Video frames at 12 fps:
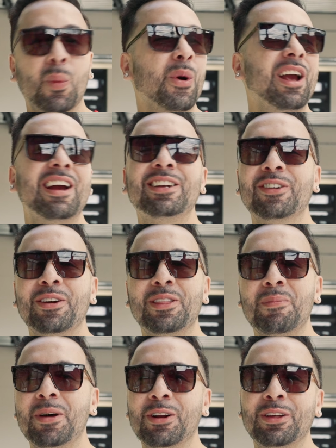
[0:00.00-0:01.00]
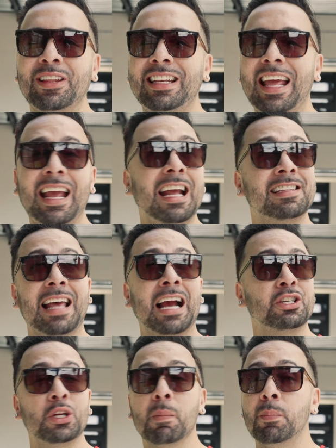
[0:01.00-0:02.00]
We're here during the middle of the day. It's
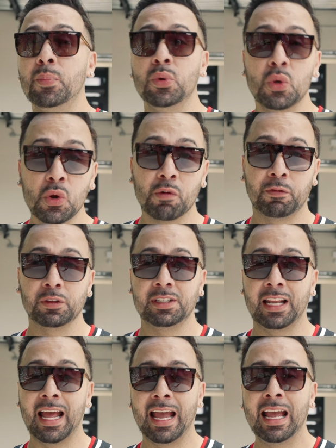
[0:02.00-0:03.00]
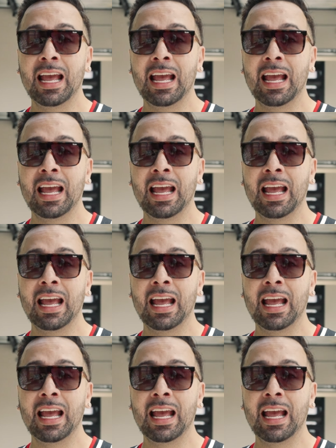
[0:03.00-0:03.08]
actually beautiful today.